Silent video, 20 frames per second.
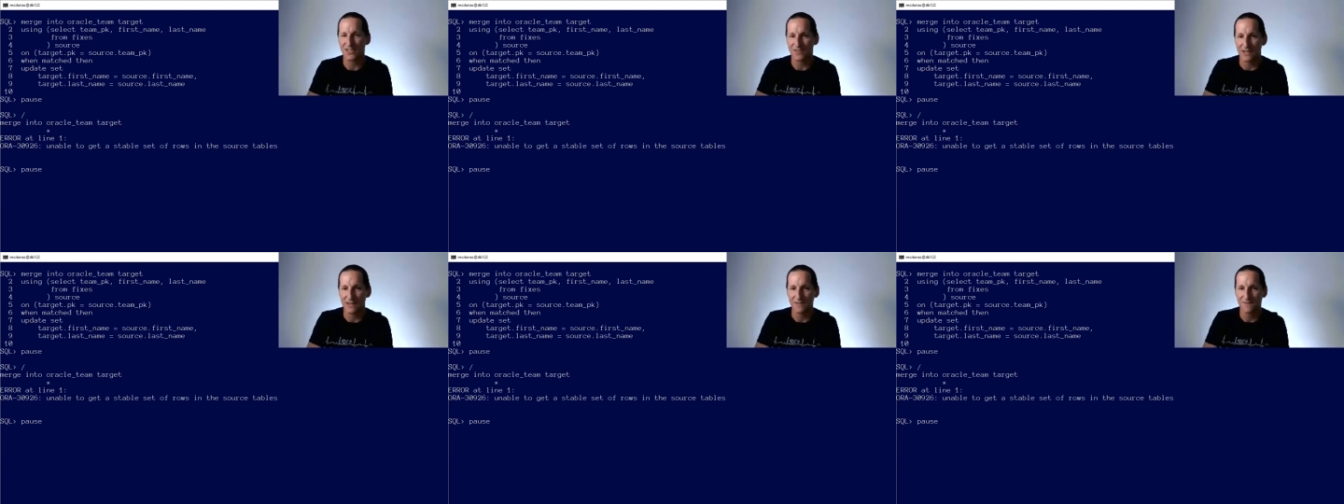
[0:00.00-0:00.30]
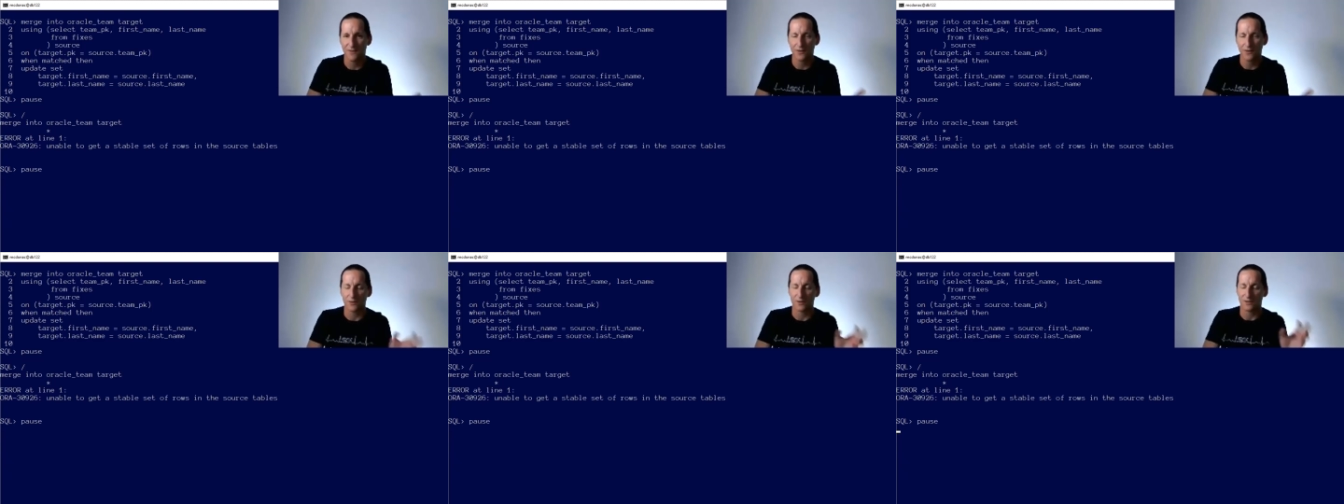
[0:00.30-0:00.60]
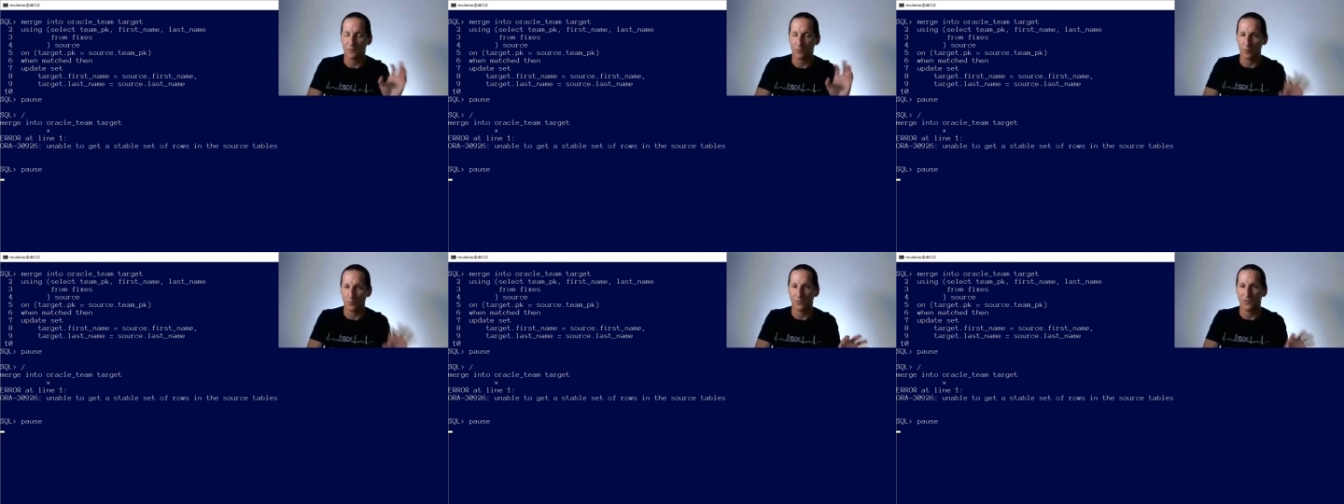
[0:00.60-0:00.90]

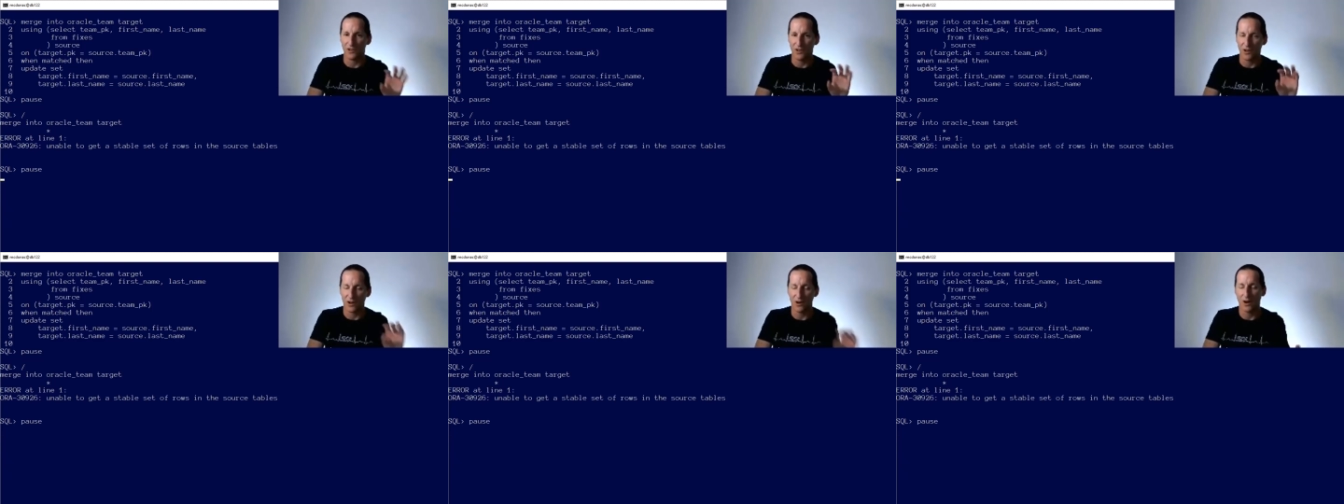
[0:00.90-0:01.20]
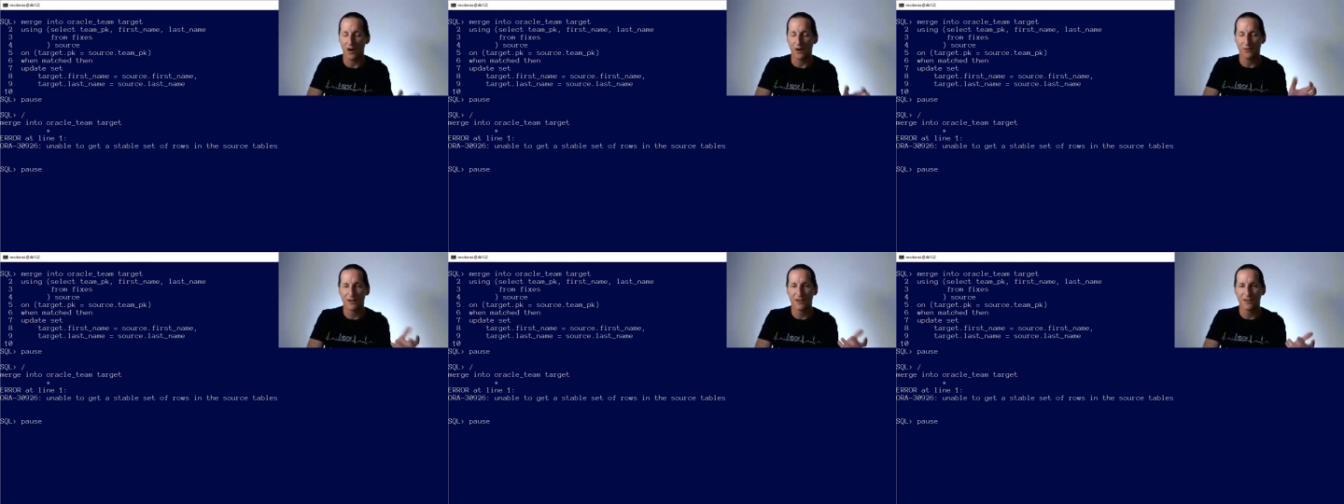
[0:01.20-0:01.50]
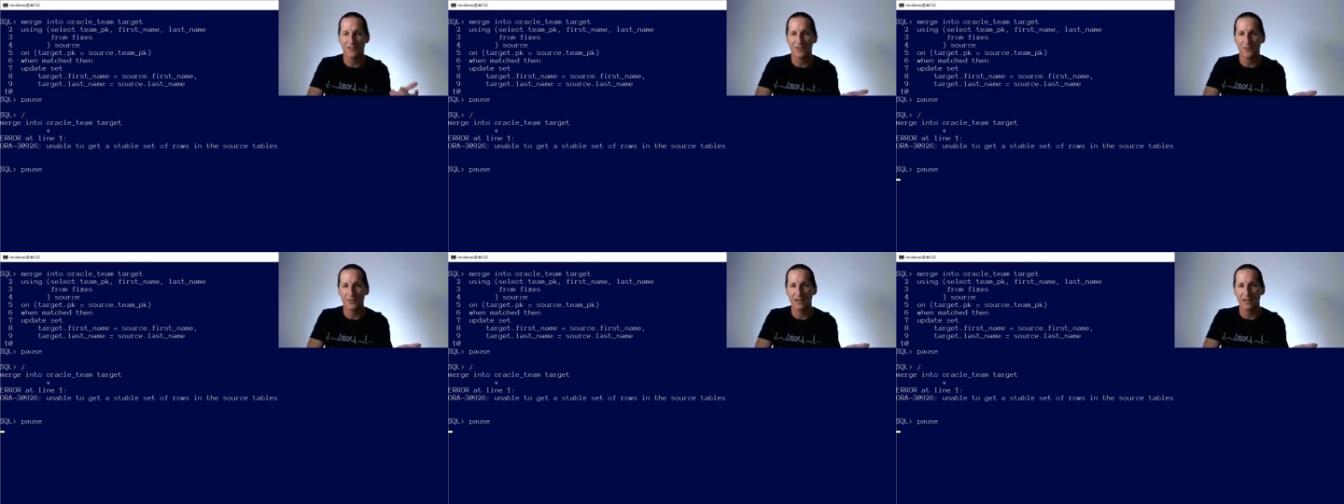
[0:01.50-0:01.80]
straightforward. O R A
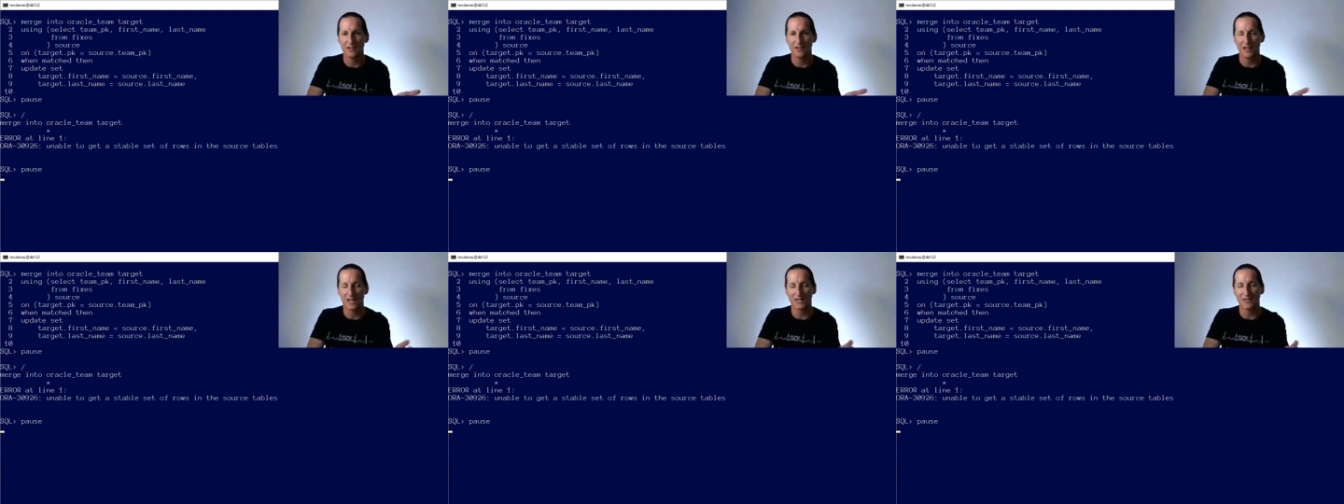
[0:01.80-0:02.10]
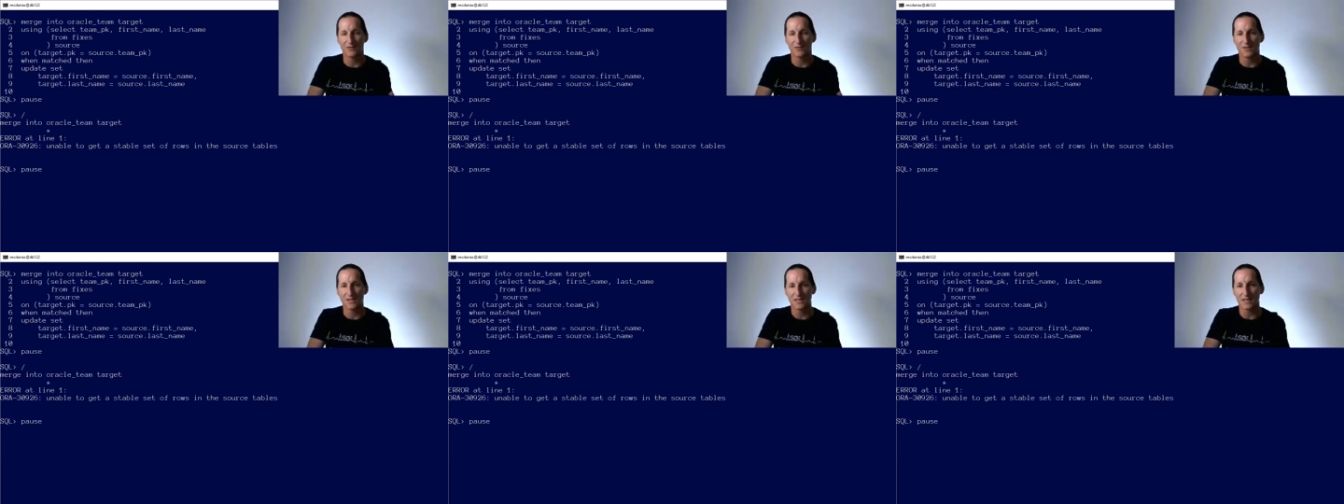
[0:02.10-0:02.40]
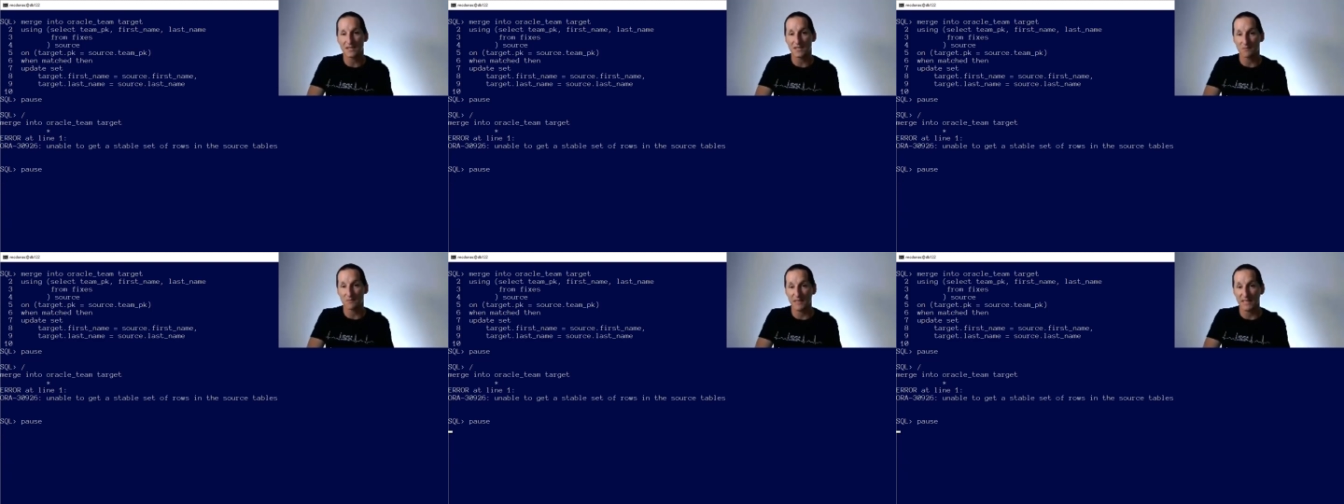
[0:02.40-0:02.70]
three oh nine two
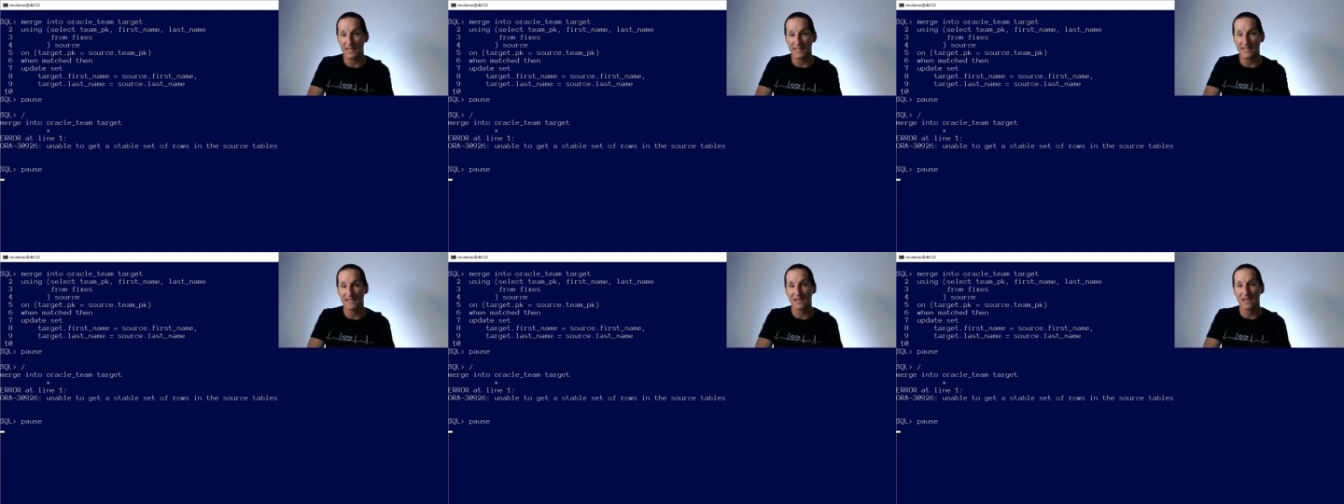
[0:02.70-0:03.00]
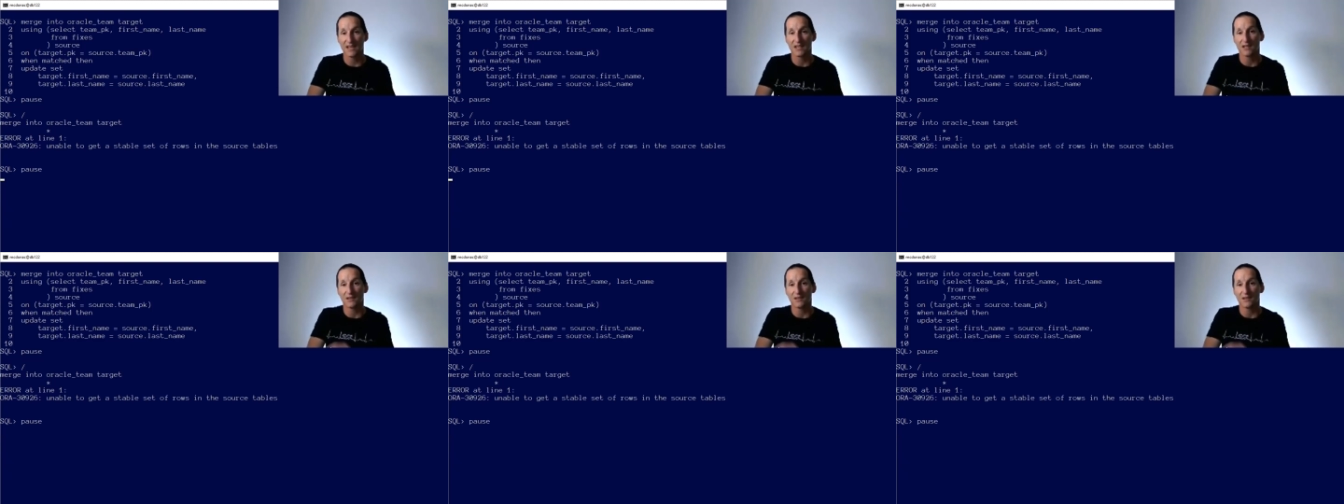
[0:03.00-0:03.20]
six means